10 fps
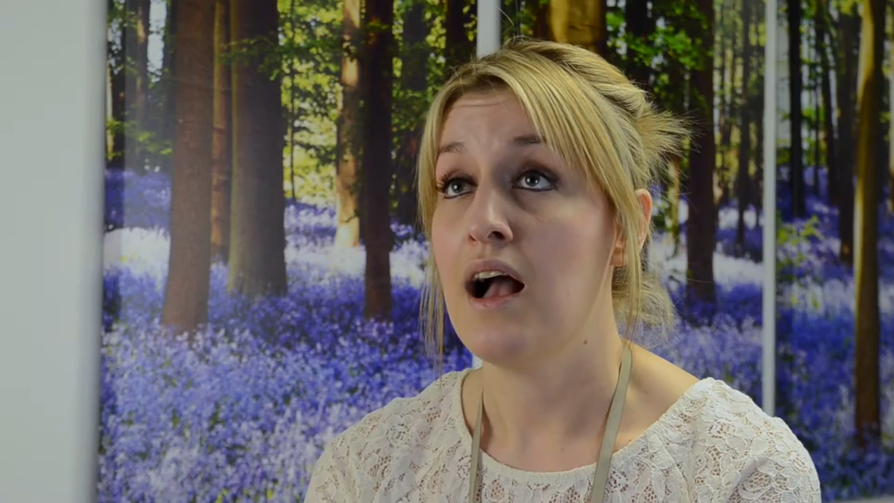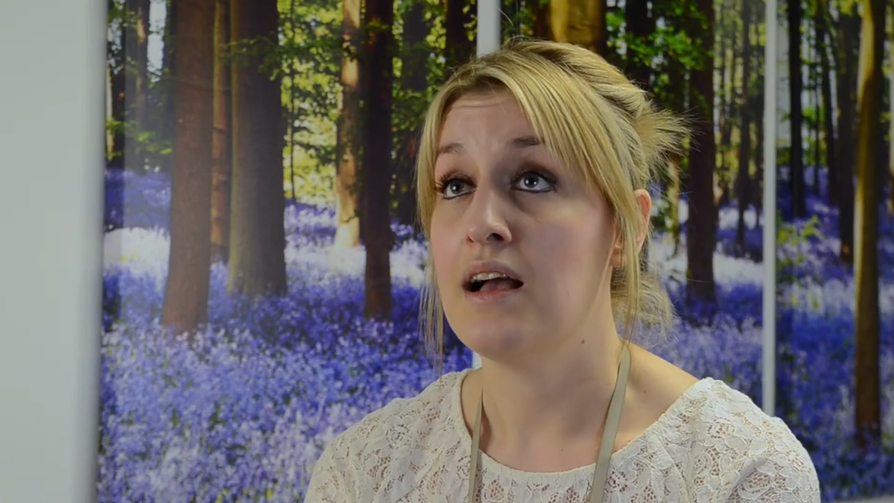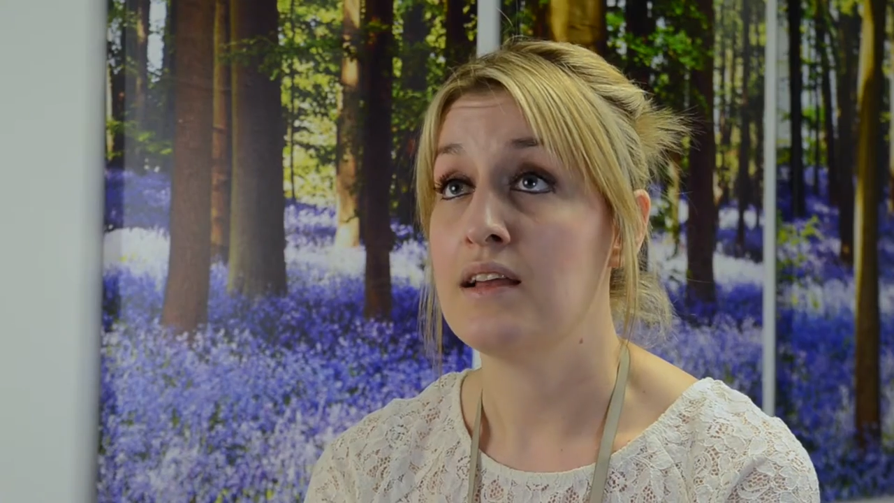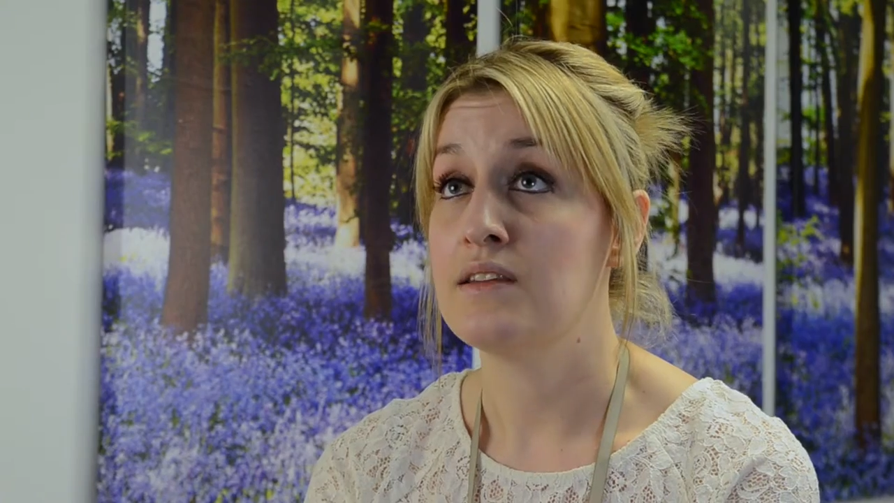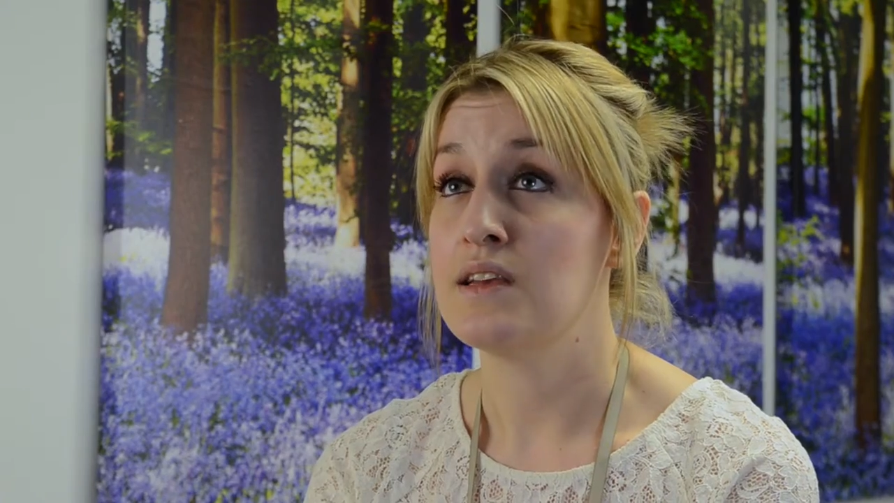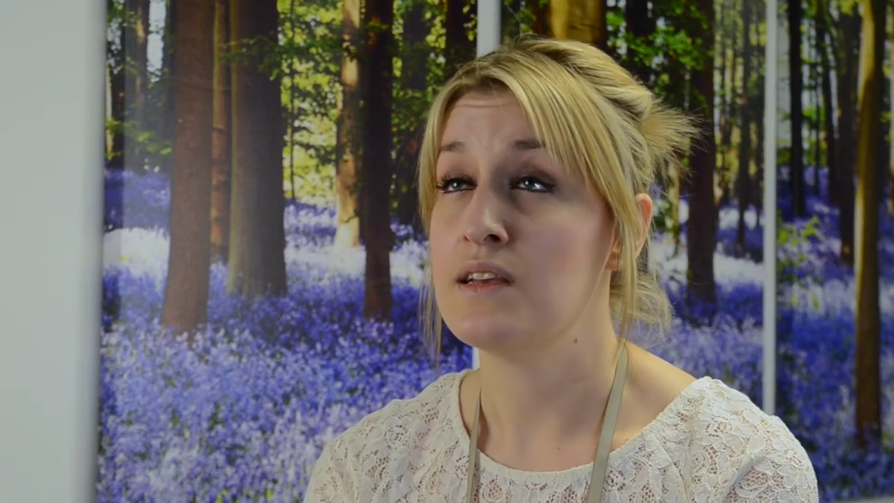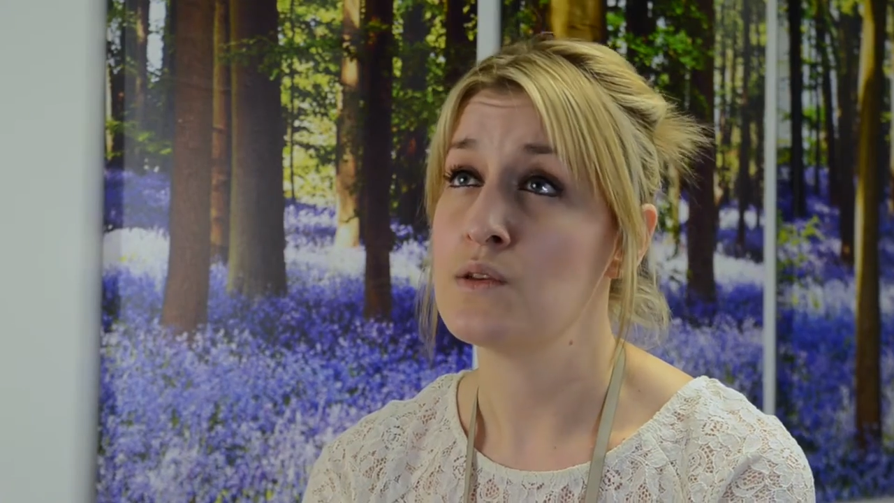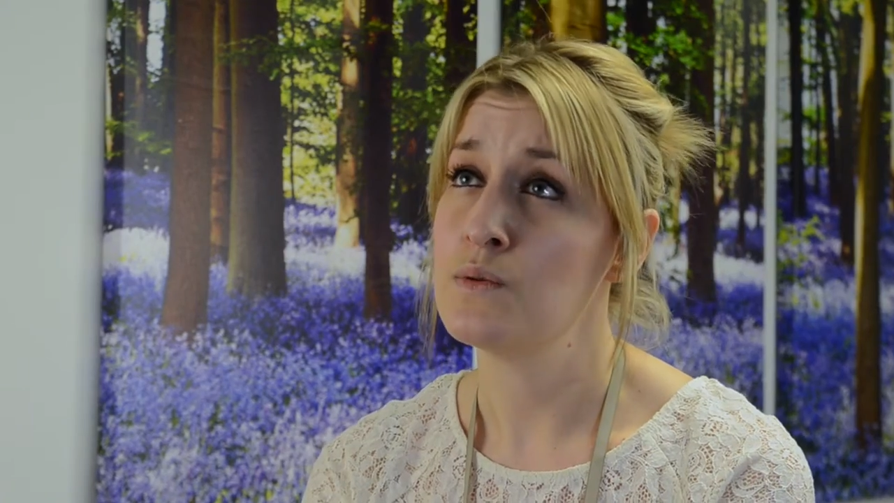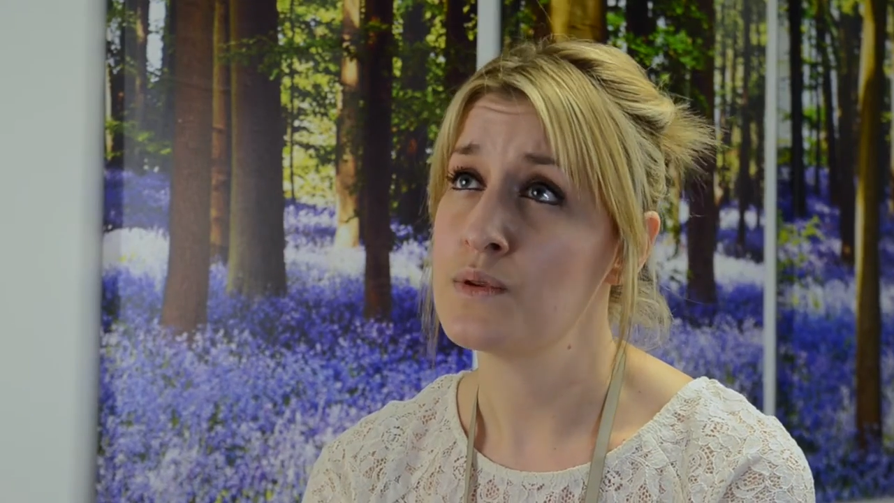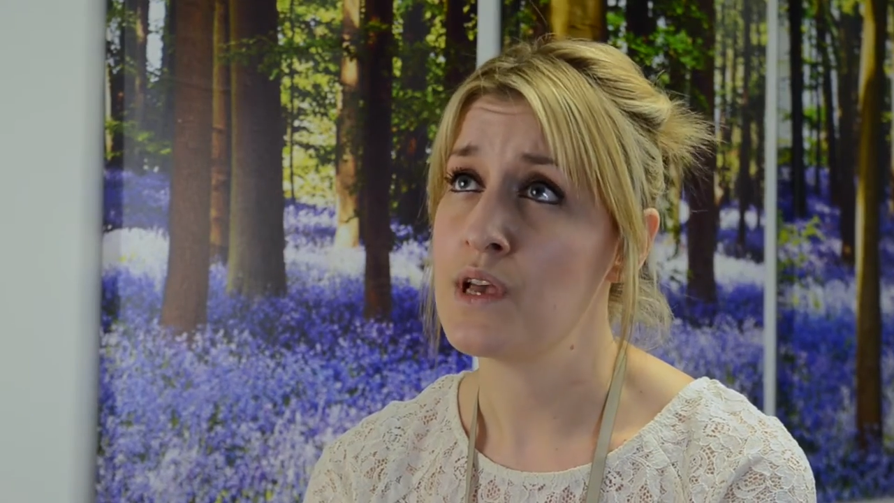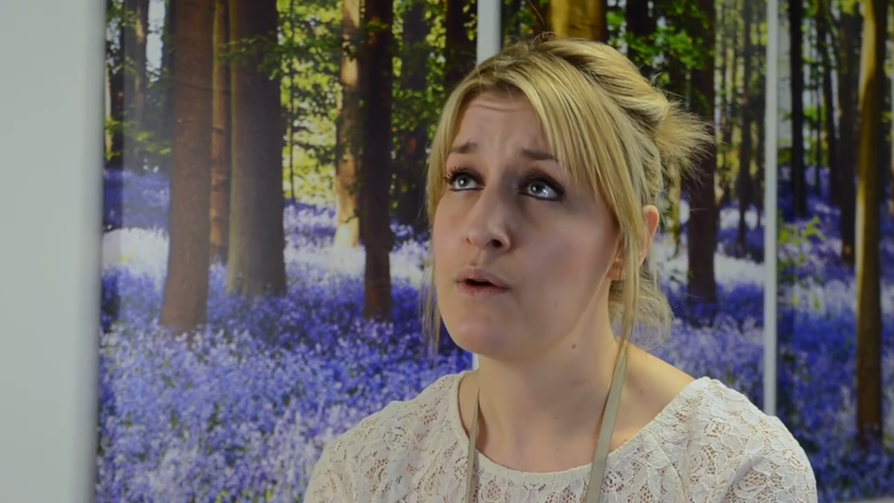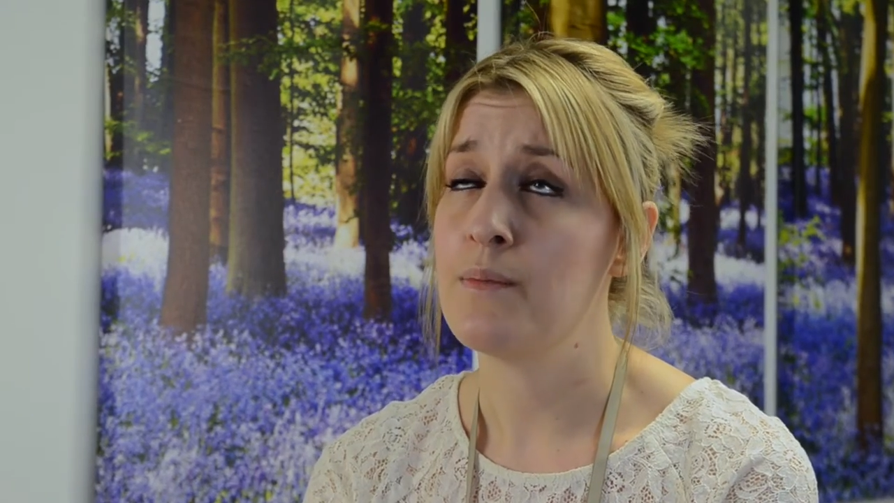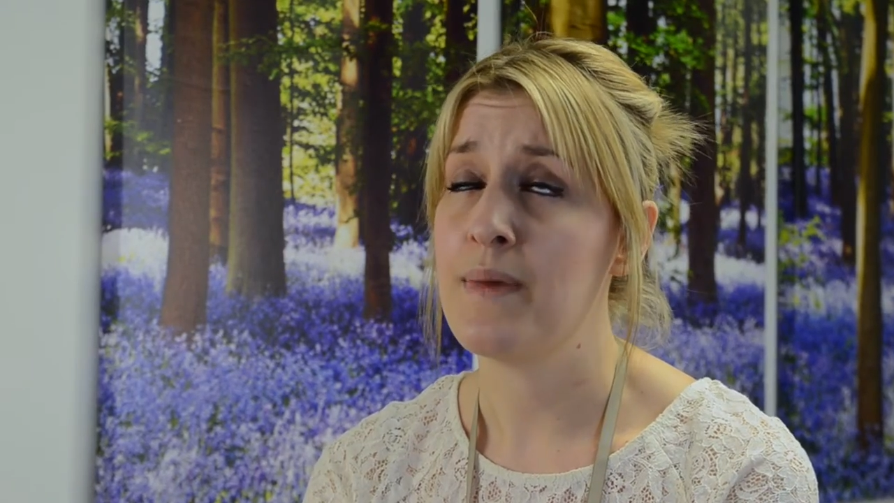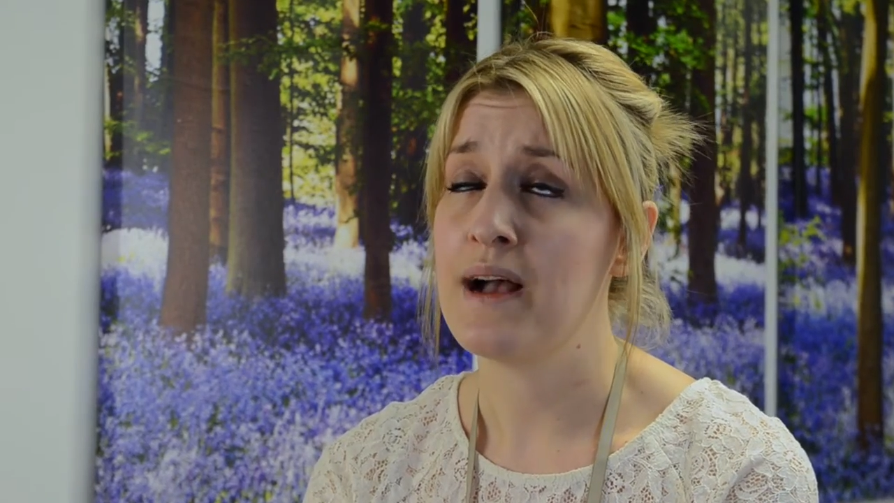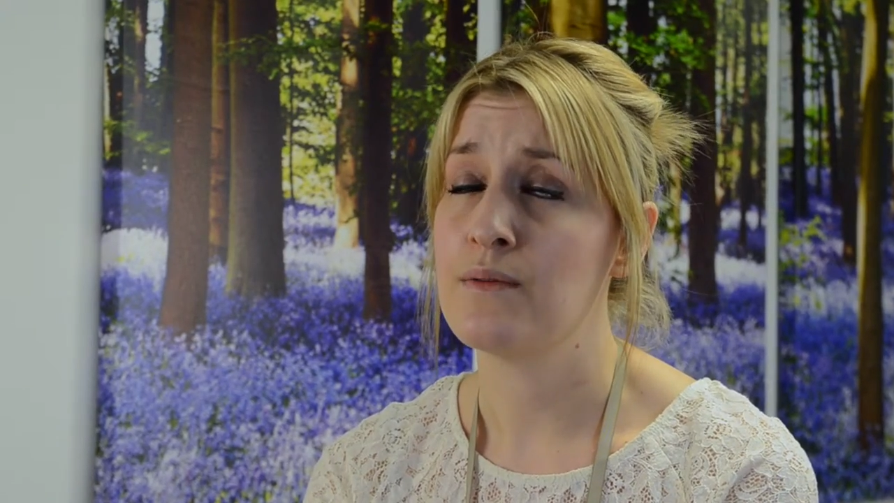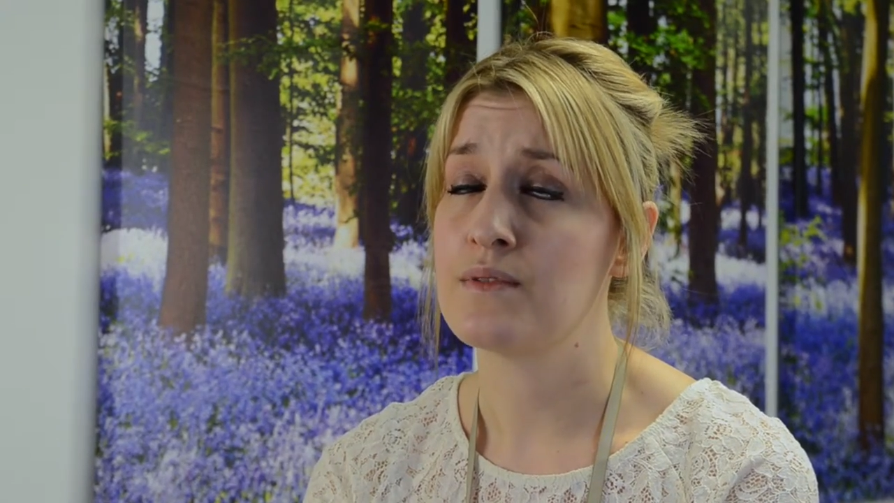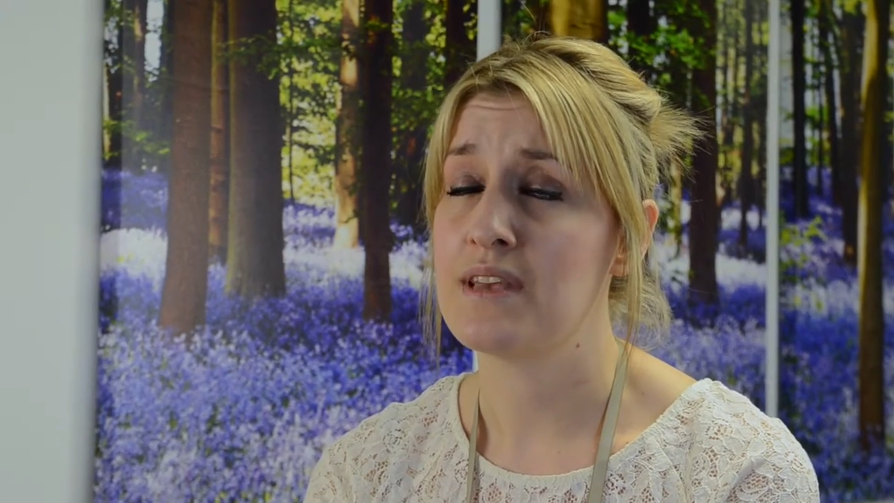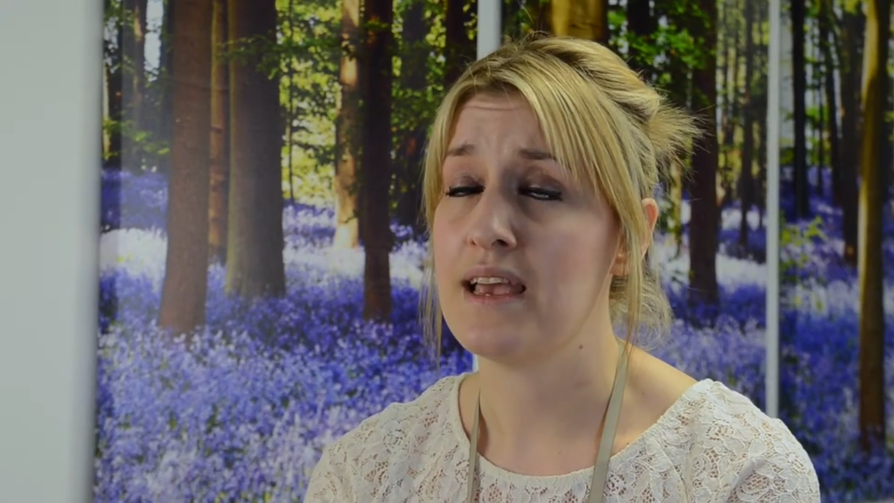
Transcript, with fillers: And it's also about